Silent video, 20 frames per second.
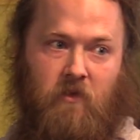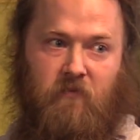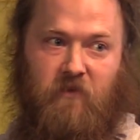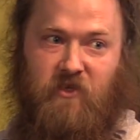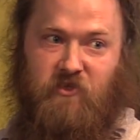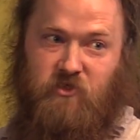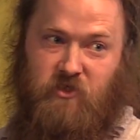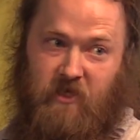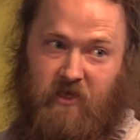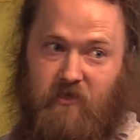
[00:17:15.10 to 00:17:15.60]

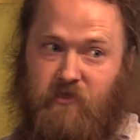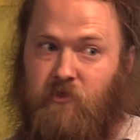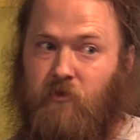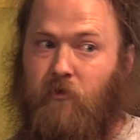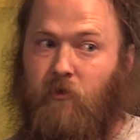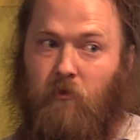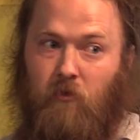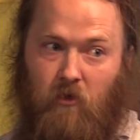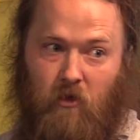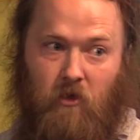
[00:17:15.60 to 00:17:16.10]
They changed
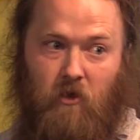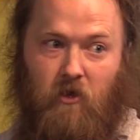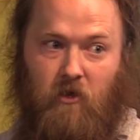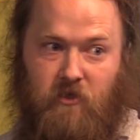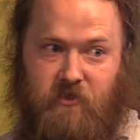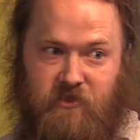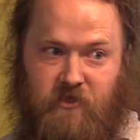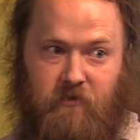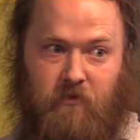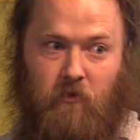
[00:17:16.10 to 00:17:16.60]
the
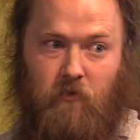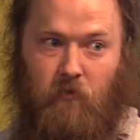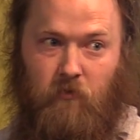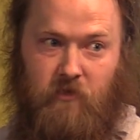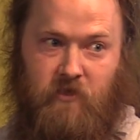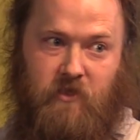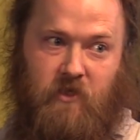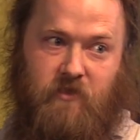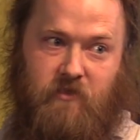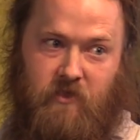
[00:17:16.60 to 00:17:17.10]
laws in the
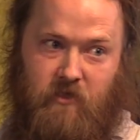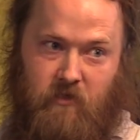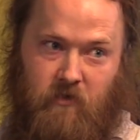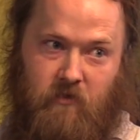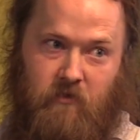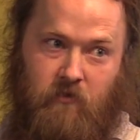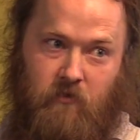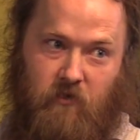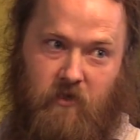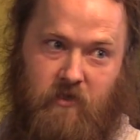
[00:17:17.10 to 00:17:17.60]
early nineteen
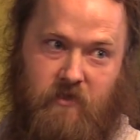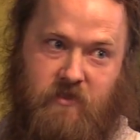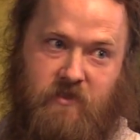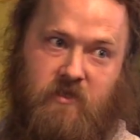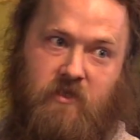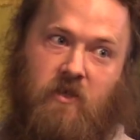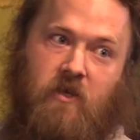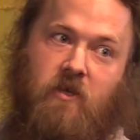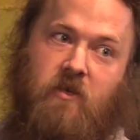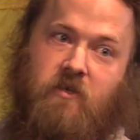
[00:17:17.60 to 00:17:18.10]

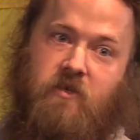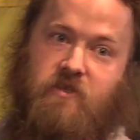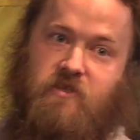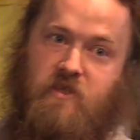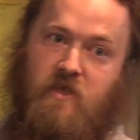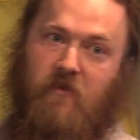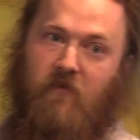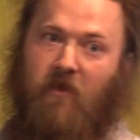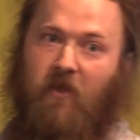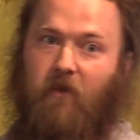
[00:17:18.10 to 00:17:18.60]
hundreds to
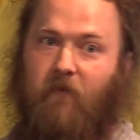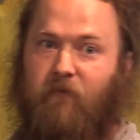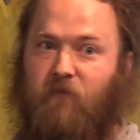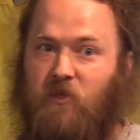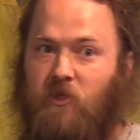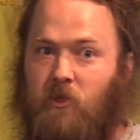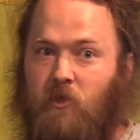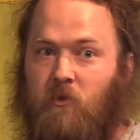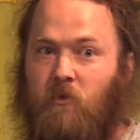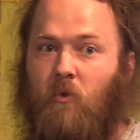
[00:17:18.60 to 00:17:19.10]
say that if
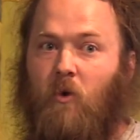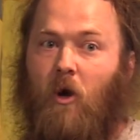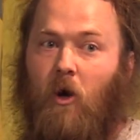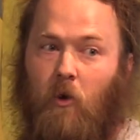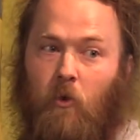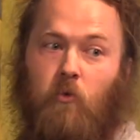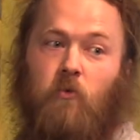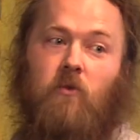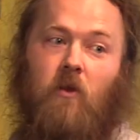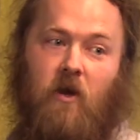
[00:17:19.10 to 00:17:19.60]
you
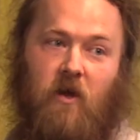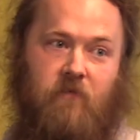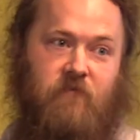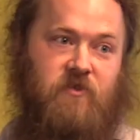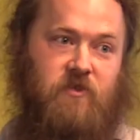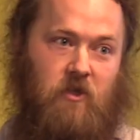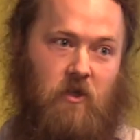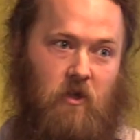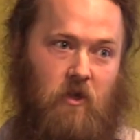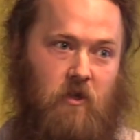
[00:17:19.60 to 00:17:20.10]
own
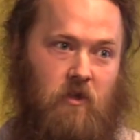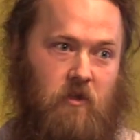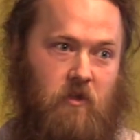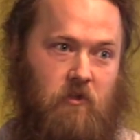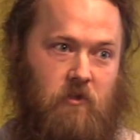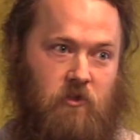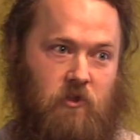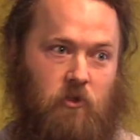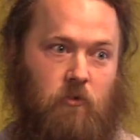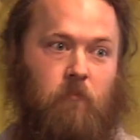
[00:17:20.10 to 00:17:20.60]
livestock,
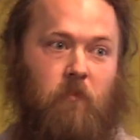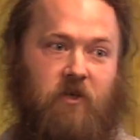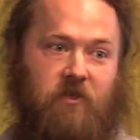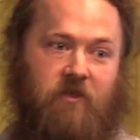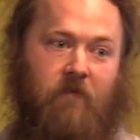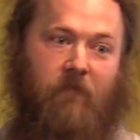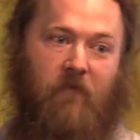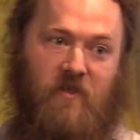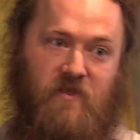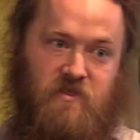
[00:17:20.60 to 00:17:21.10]
you
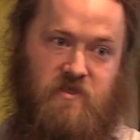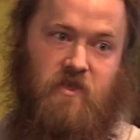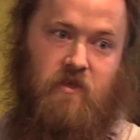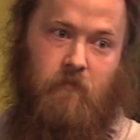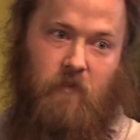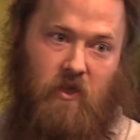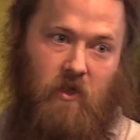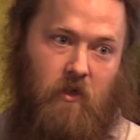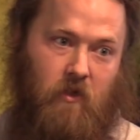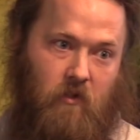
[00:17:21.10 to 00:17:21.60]
must fence
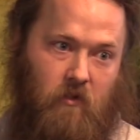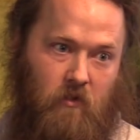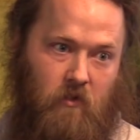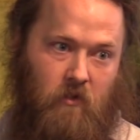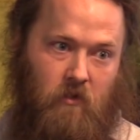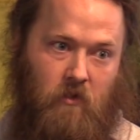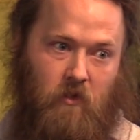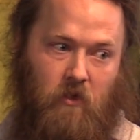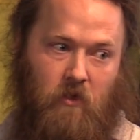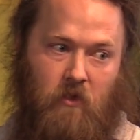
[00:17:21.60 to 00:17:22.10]
them in.
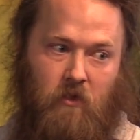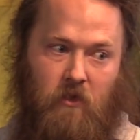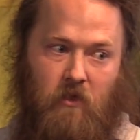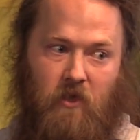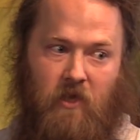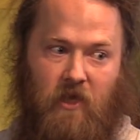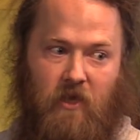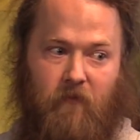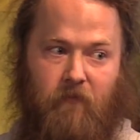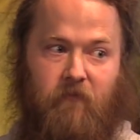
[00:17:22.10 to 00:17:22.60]

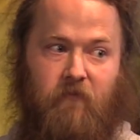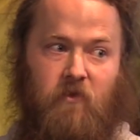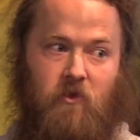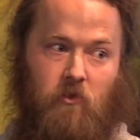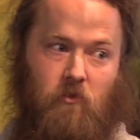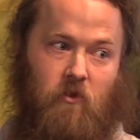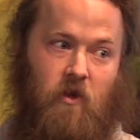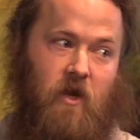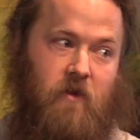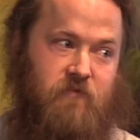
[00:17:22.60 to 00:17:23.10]
If
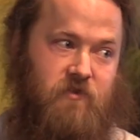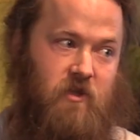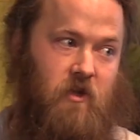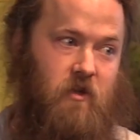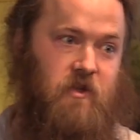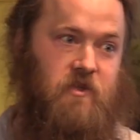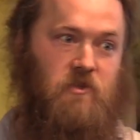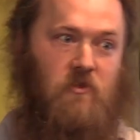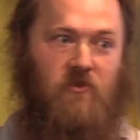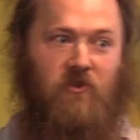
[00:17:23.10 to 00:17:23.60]
your
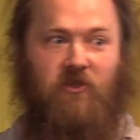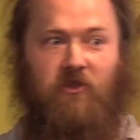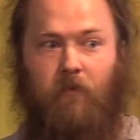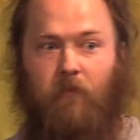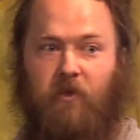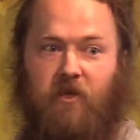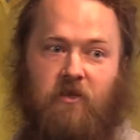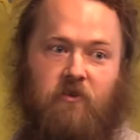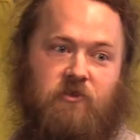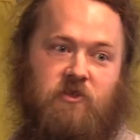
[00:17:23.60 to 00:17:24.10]
livestock is on
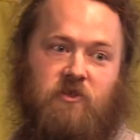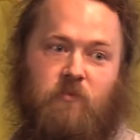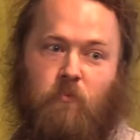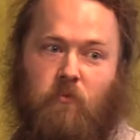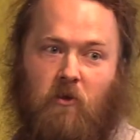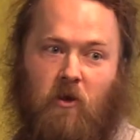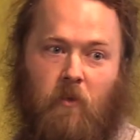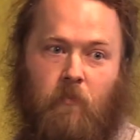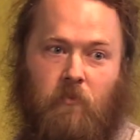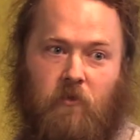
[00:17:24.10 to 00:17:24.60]
somebody else's
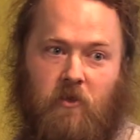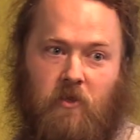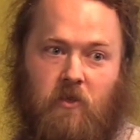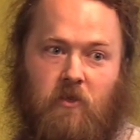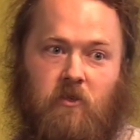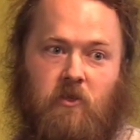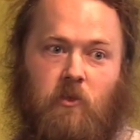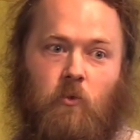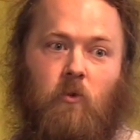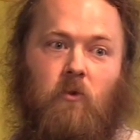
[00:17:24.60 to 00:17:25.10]
property,
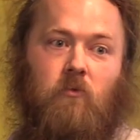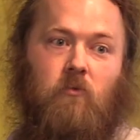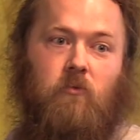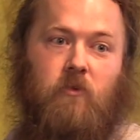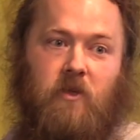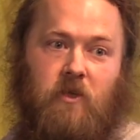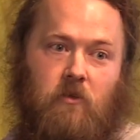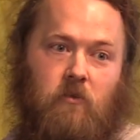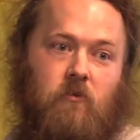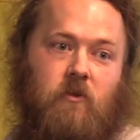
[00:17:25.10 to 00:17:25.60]
you are
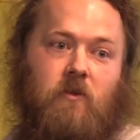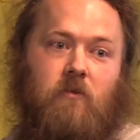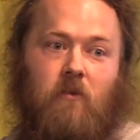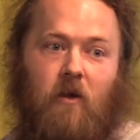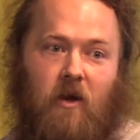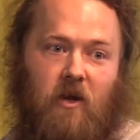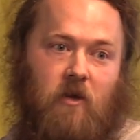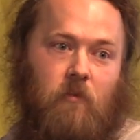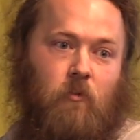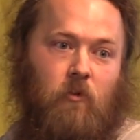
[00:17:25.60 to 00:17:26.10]
legally
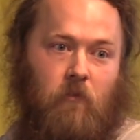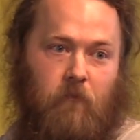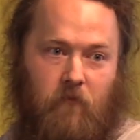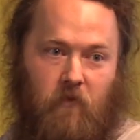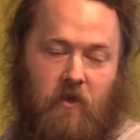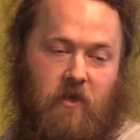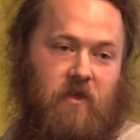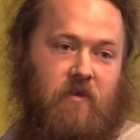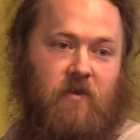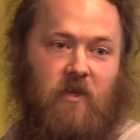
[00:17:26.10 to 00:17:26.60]
liable
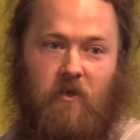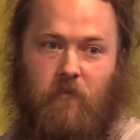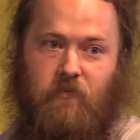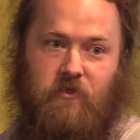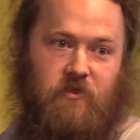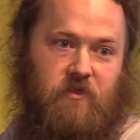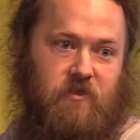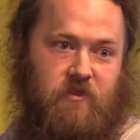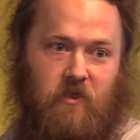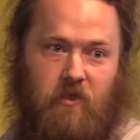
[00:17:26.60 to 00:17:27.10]
for any
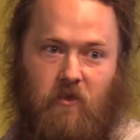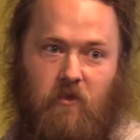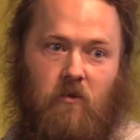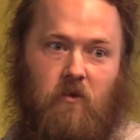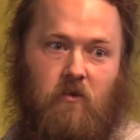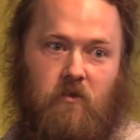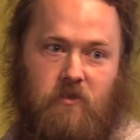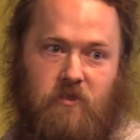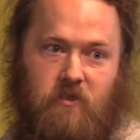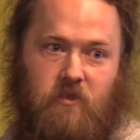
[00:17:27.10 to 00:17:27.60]
damages they
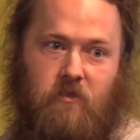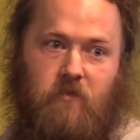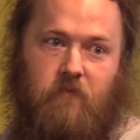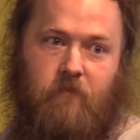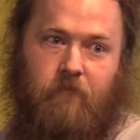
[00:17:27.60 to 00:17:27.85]
cause.